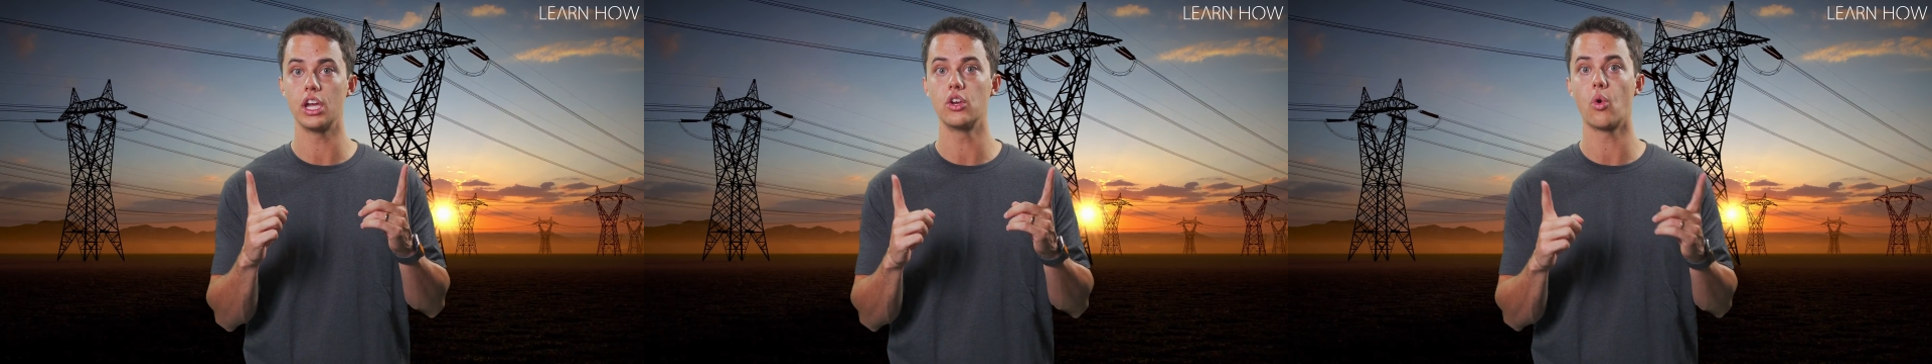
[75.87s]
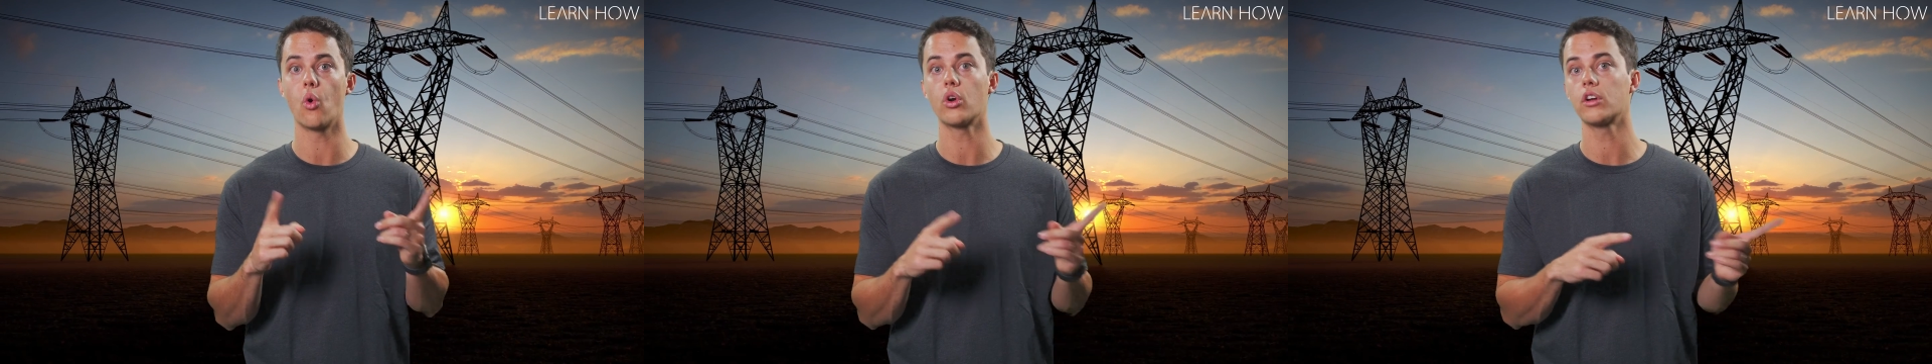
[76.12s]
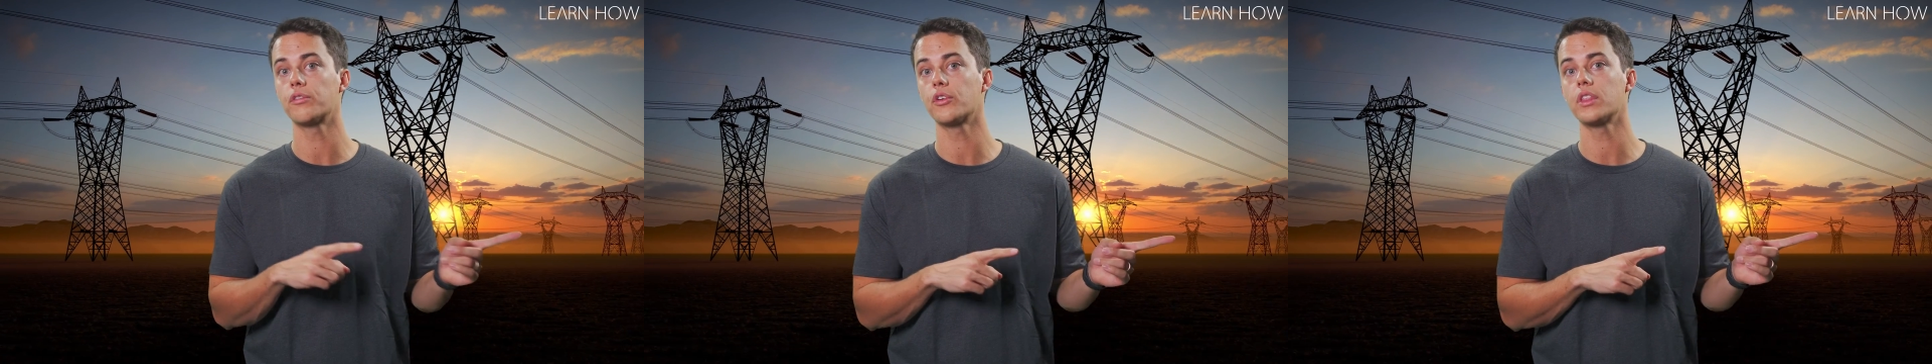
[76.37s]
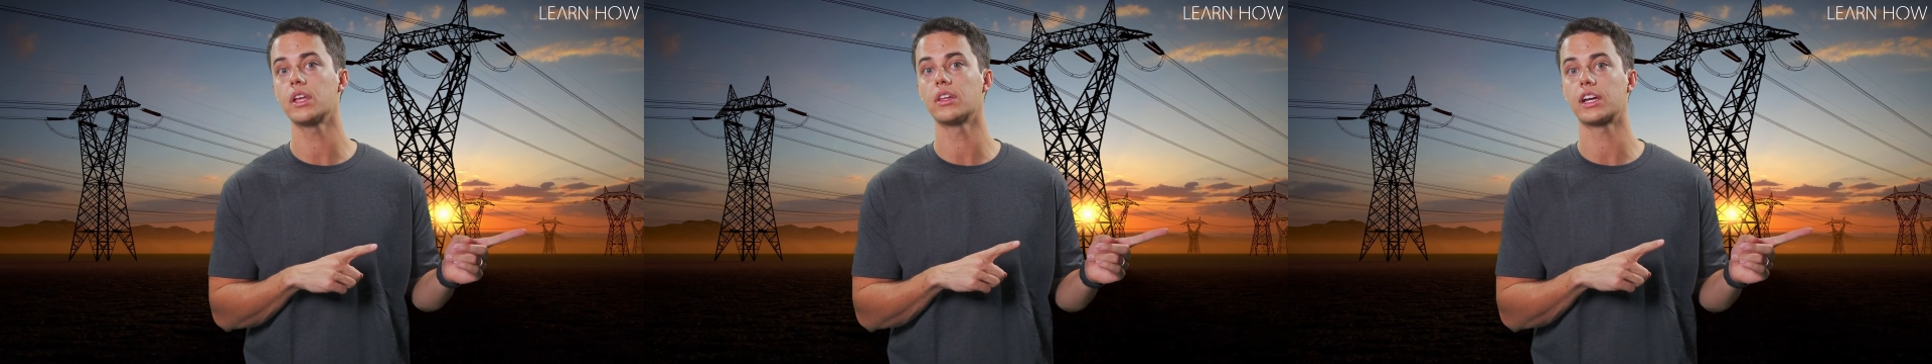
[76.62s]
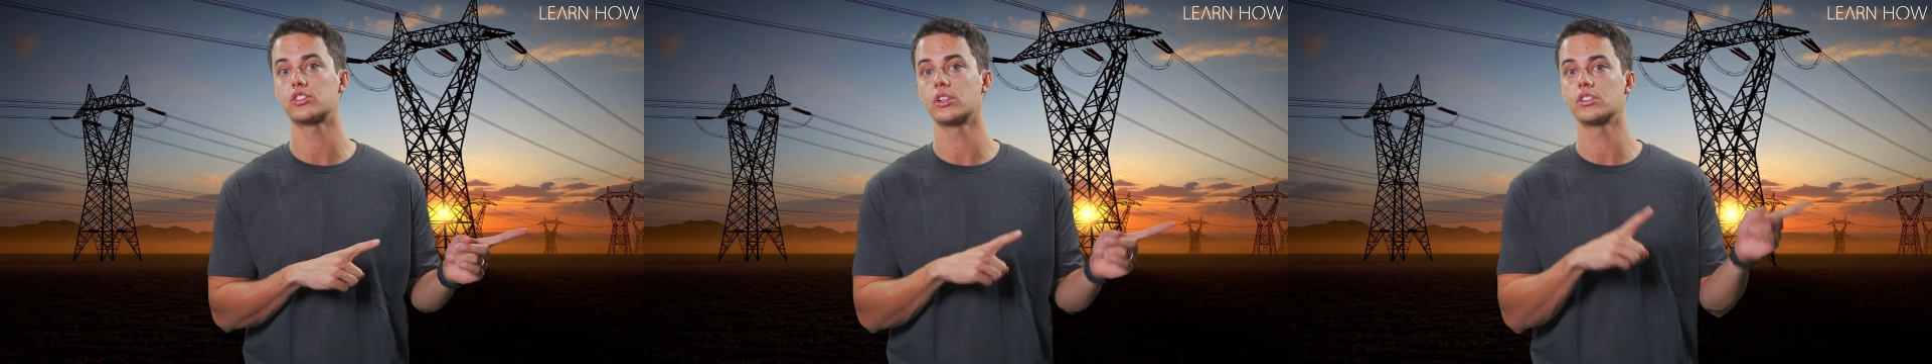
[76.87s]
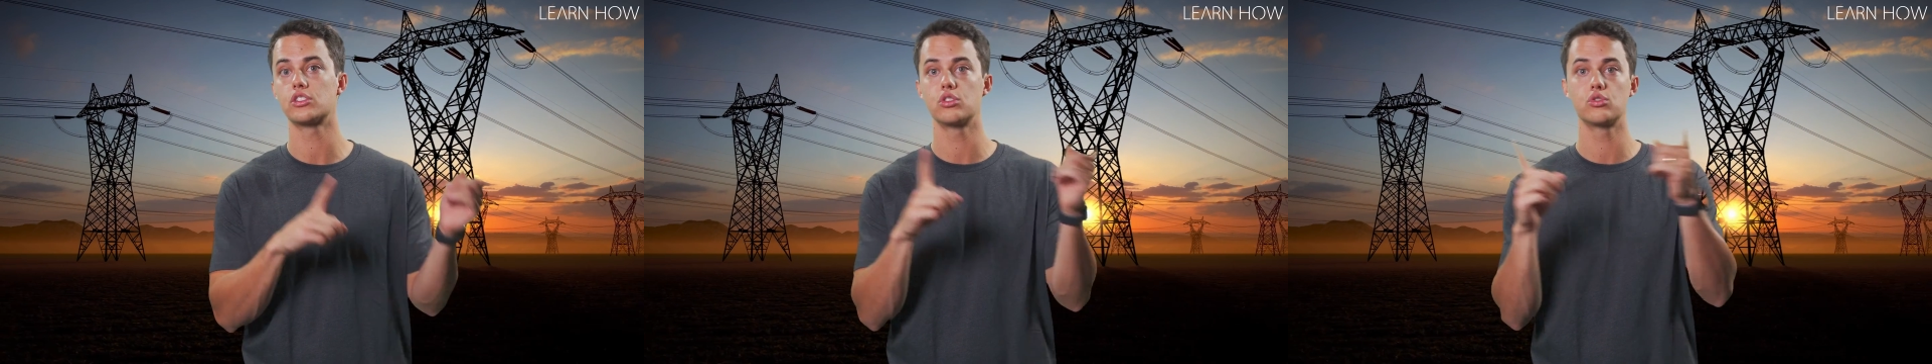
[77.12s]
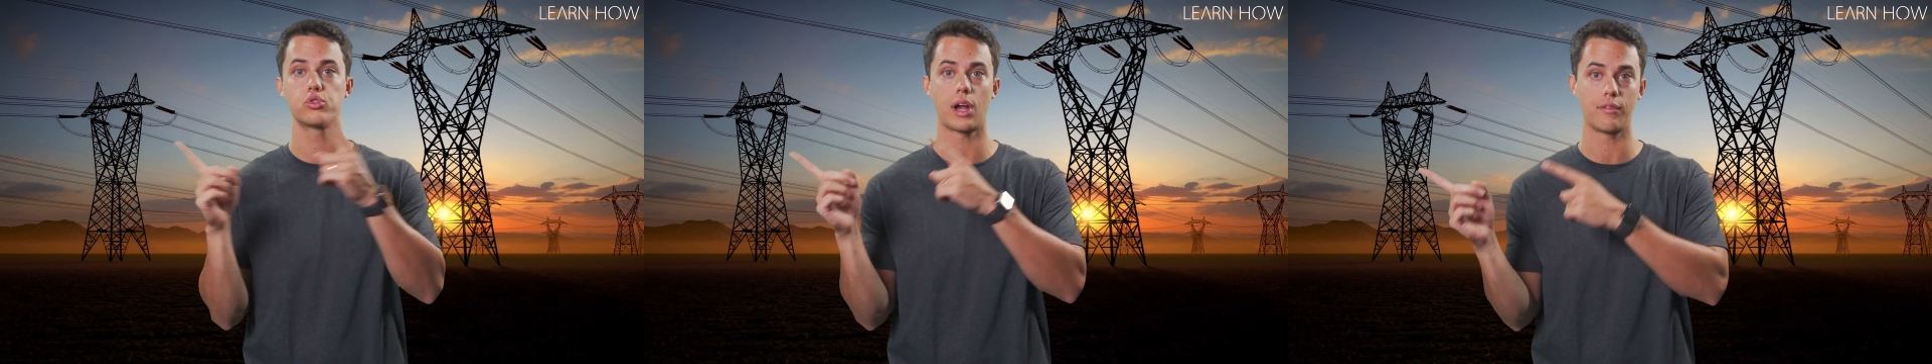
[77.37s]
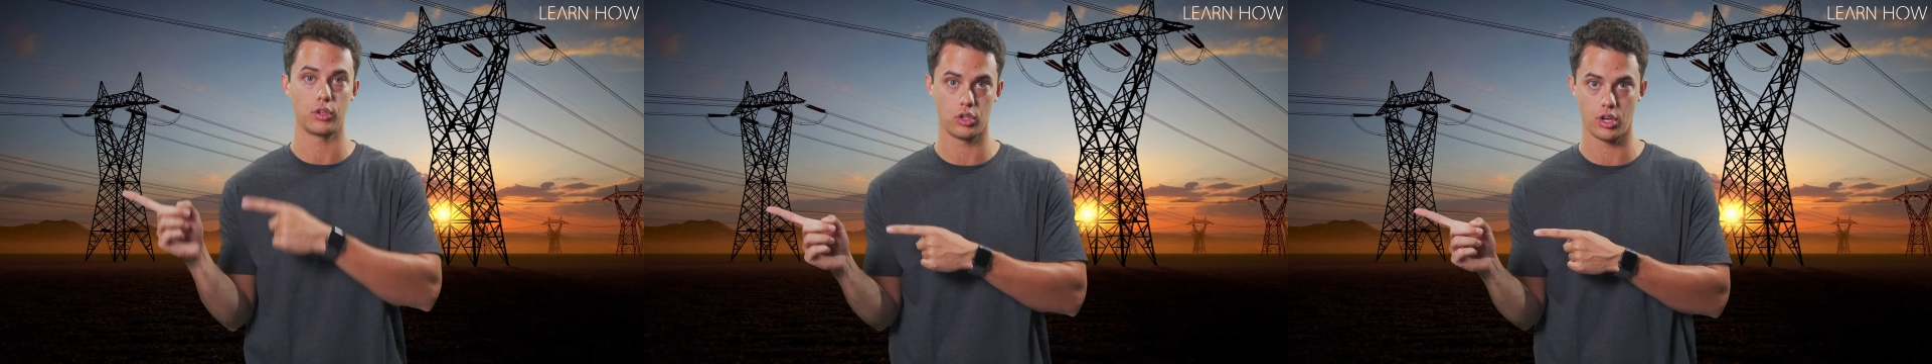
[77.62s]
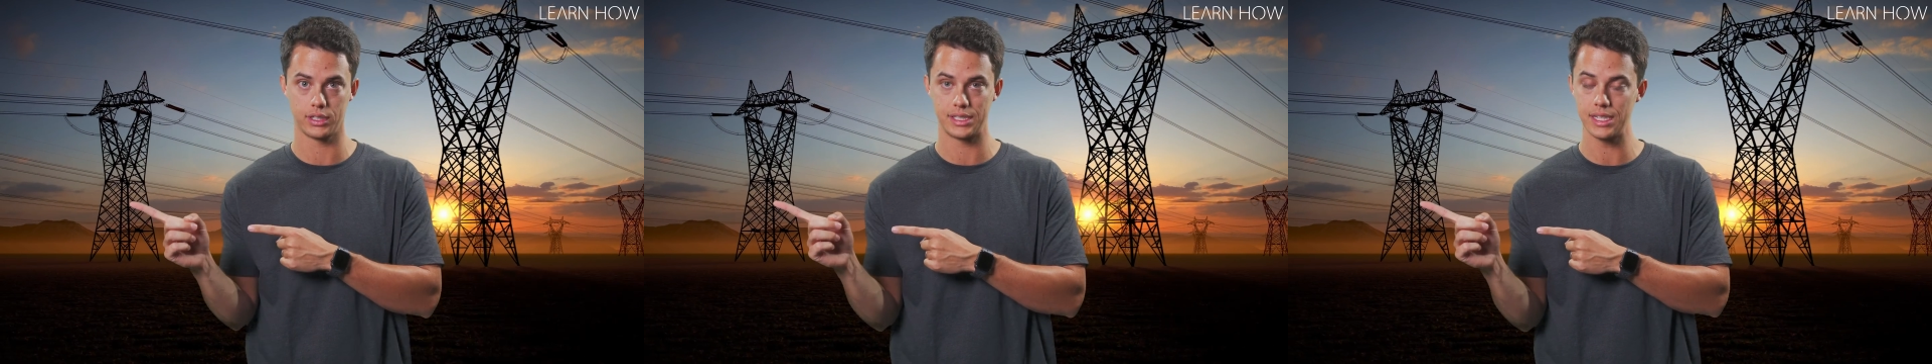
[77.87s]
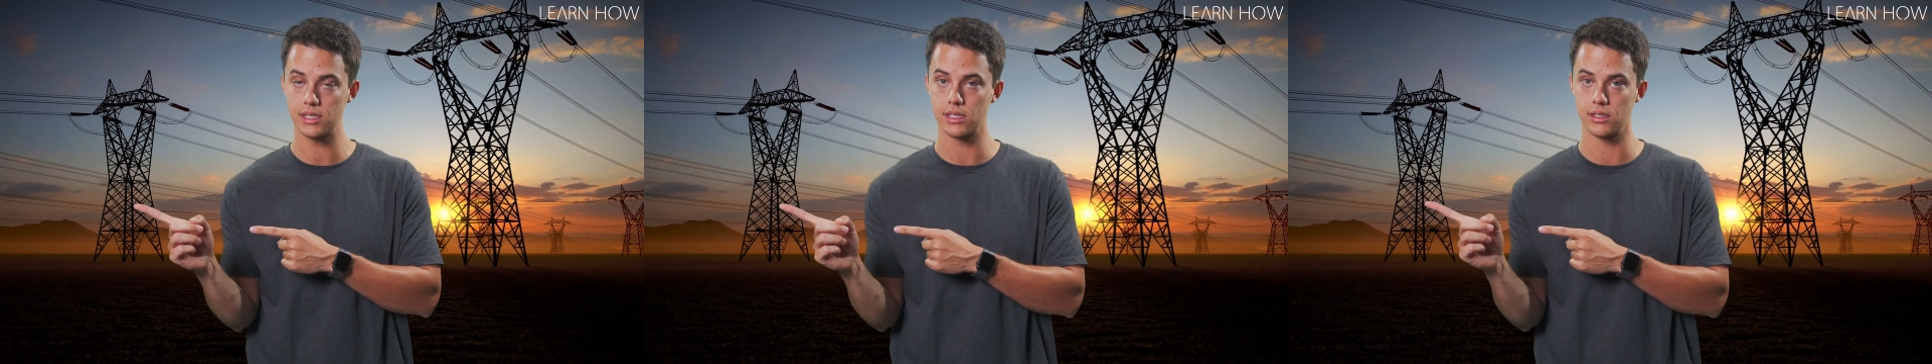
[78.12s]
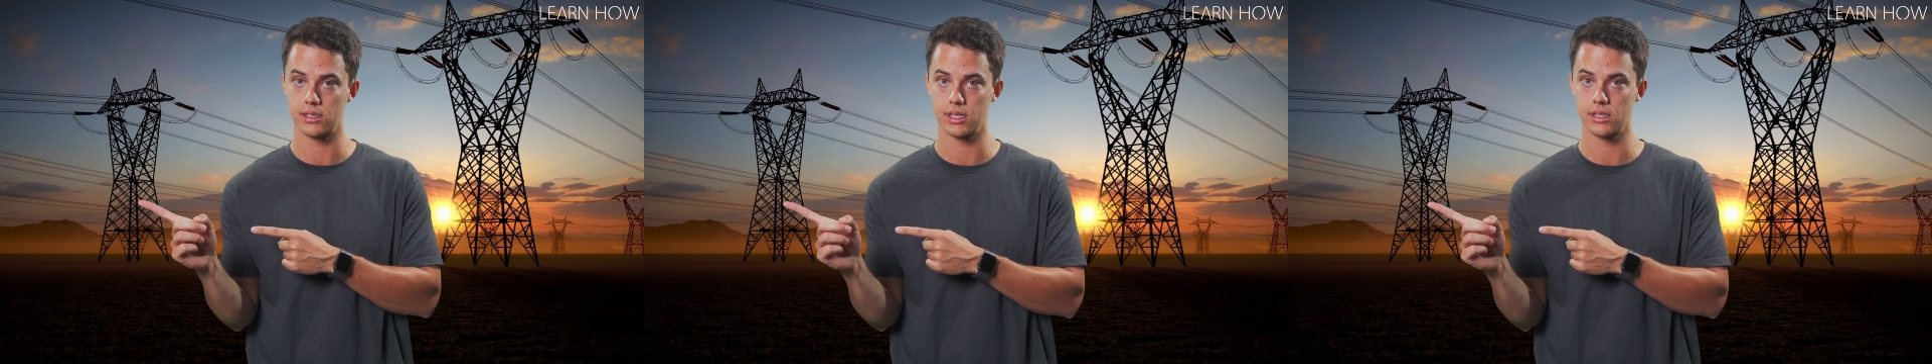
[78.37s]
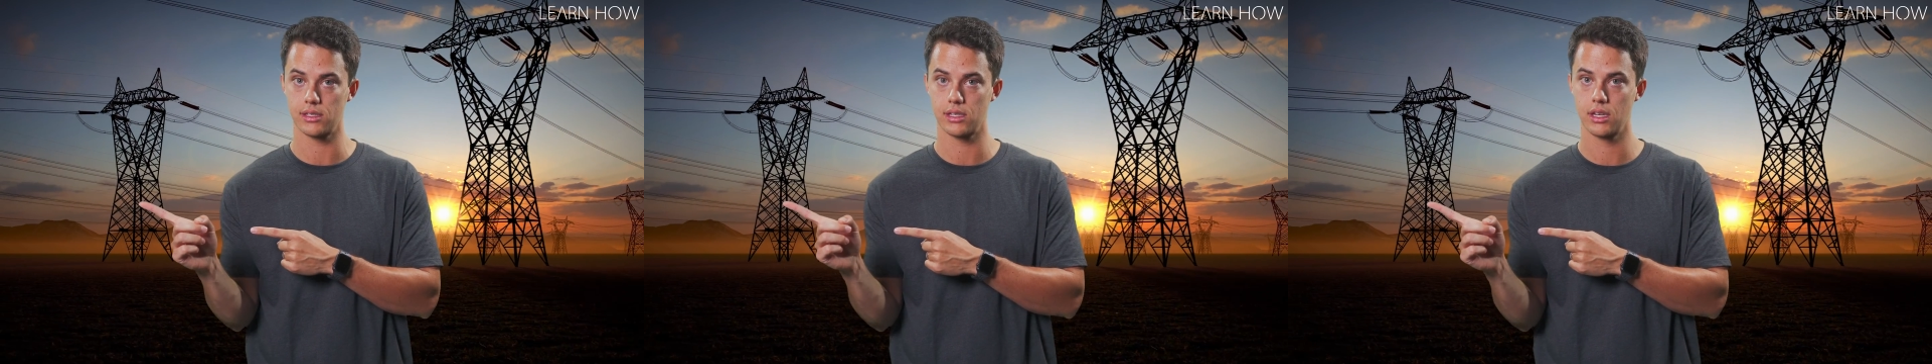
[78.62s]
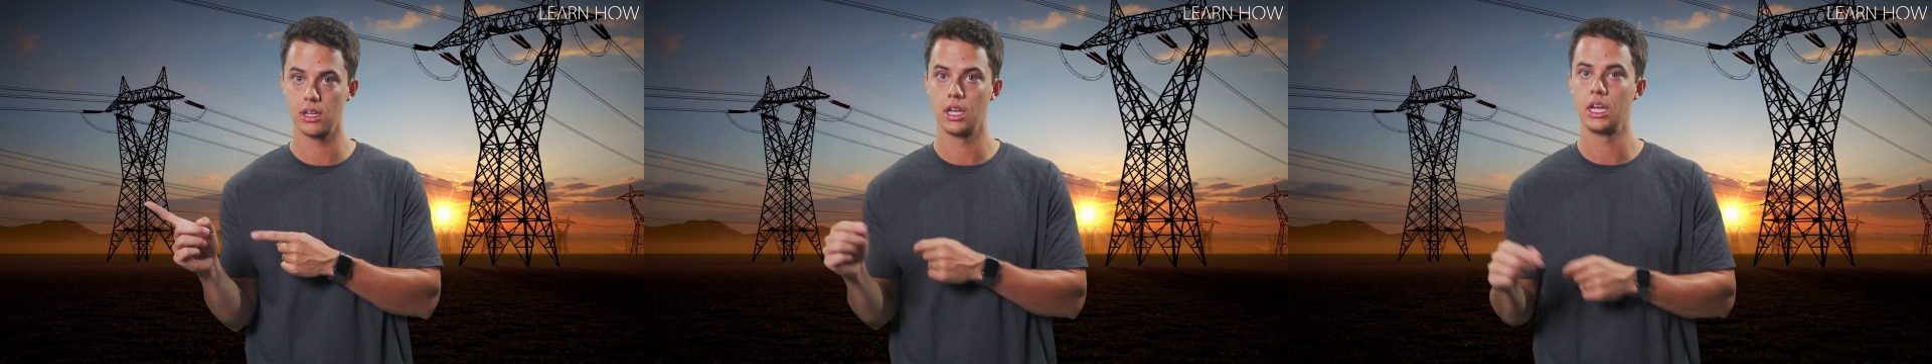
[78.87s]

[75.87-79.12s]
in order for the electrons to travel long distances.